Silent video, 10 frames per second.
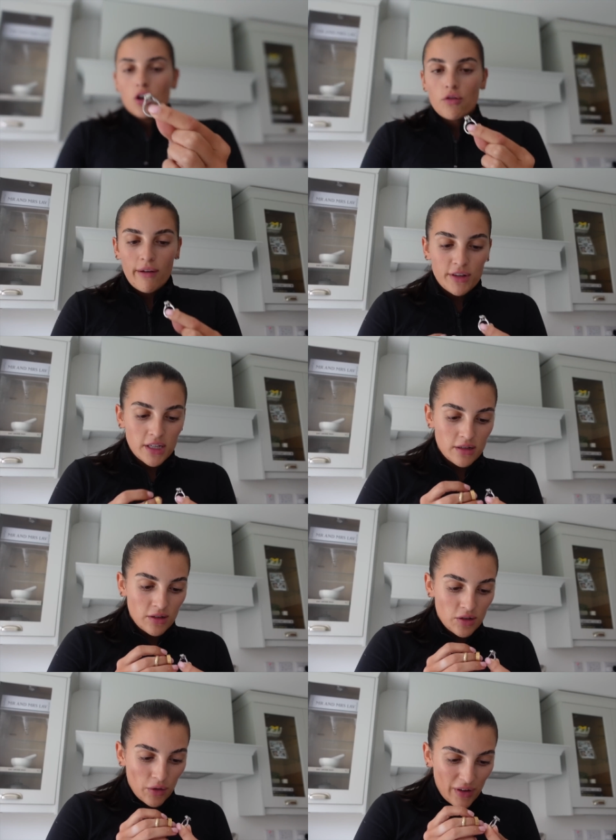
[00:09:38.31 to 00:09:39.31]
crevices and
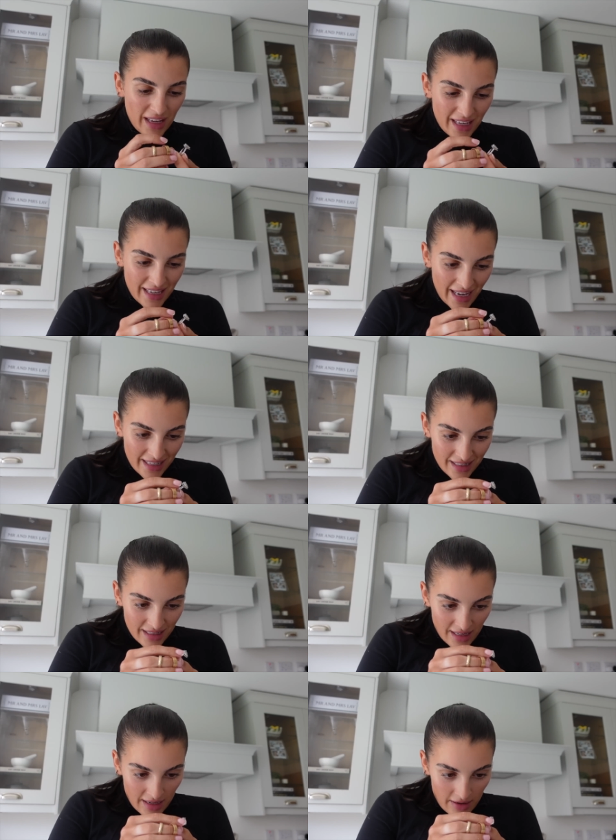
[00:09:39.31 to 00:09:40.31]
stuff. Like it
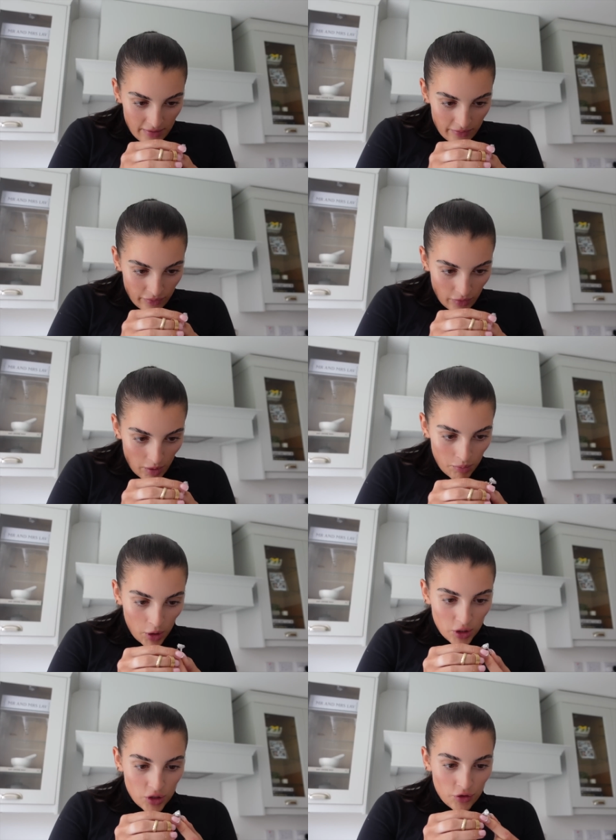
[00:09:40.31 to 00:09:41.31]
gets
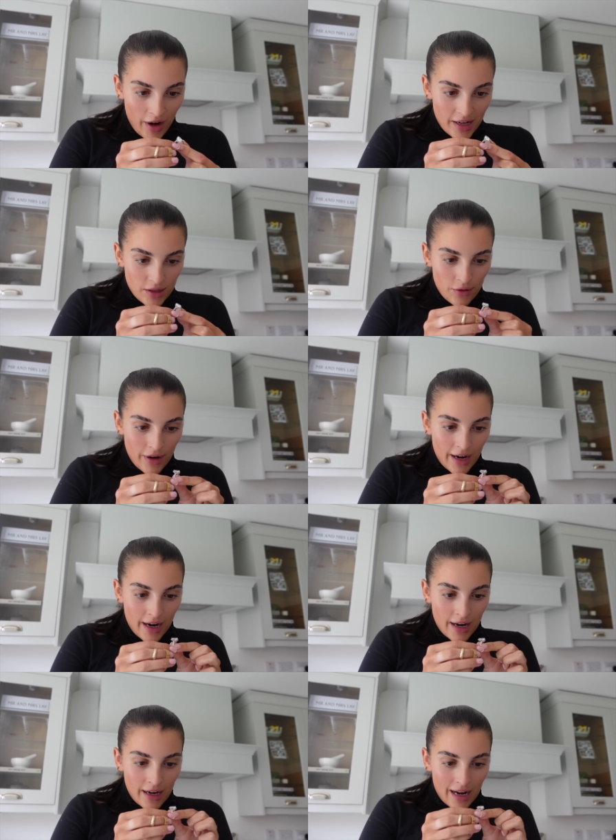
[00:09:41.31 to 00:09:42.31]
moisturiser
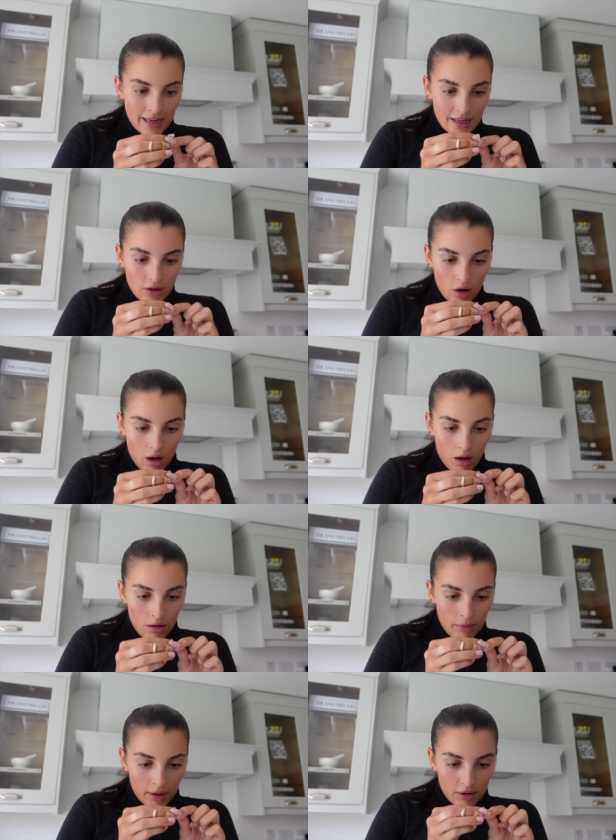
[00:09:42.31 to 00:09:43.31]
in. I
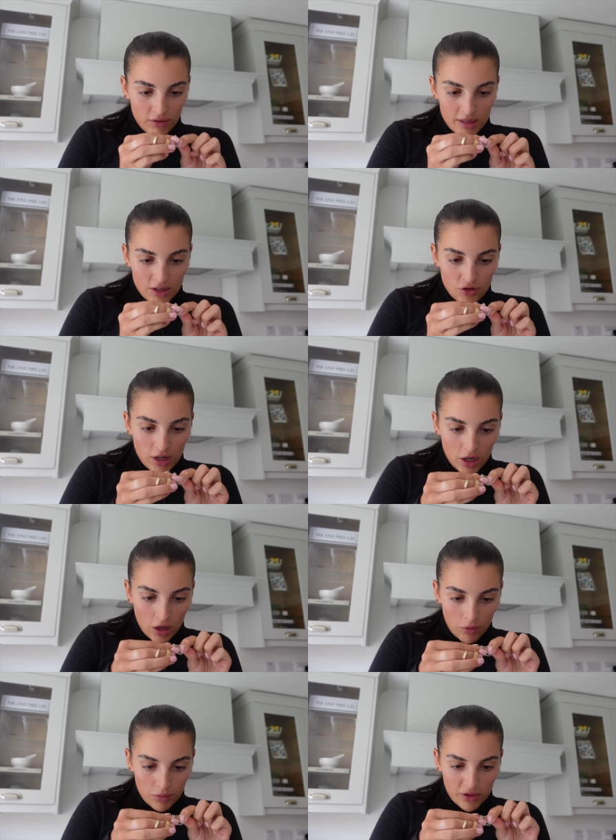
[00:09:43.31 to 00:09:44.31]
oh my god, there's literally
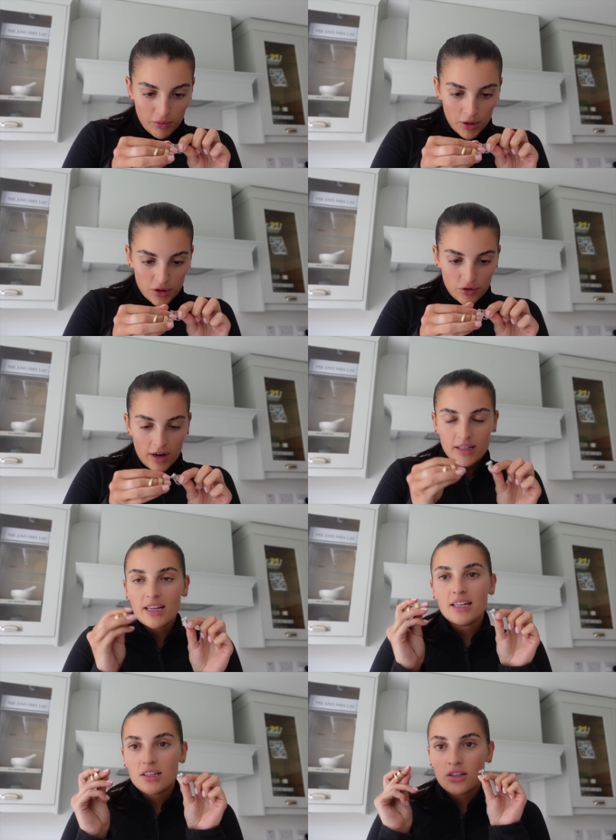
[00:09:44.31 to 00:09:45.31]
clumps of
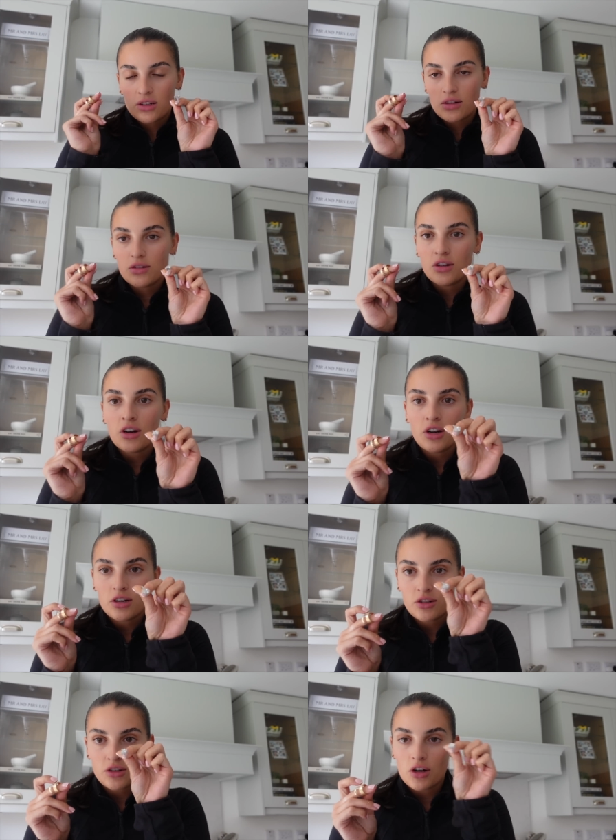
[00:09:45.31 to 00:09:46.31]
moisturiser. It's disgusting and
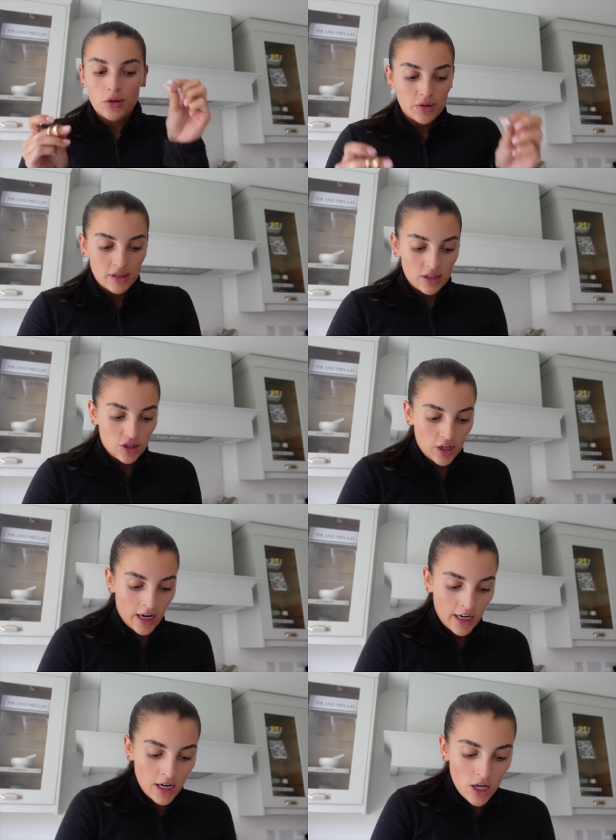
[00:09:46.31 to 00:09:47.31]
it just loses its
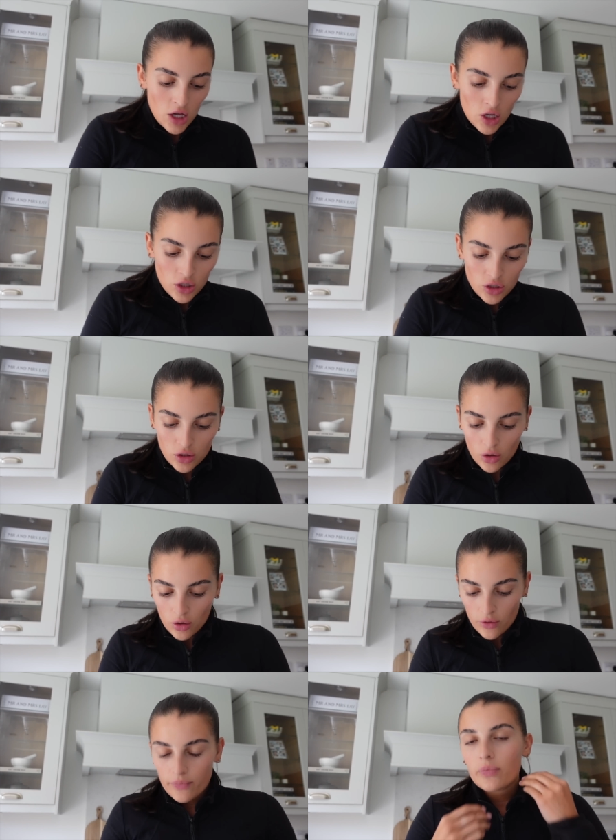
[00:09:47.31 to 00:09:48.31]
shine.
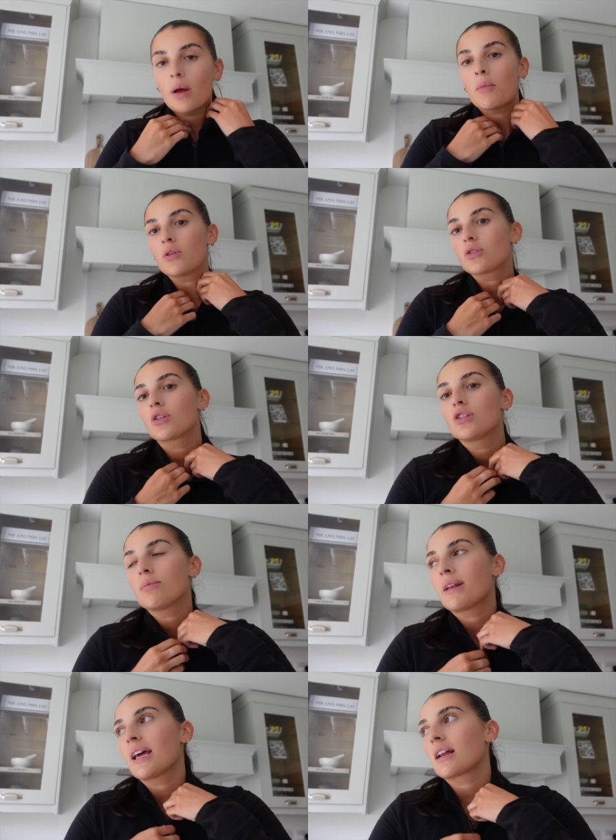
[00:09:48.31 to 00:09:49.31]
So I'm also going to
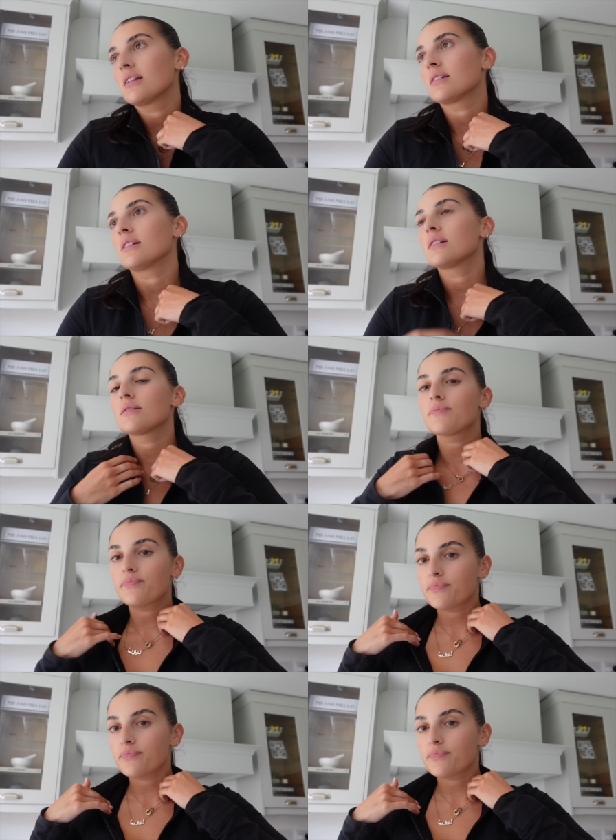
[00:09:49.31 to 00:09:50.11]
do my necklaces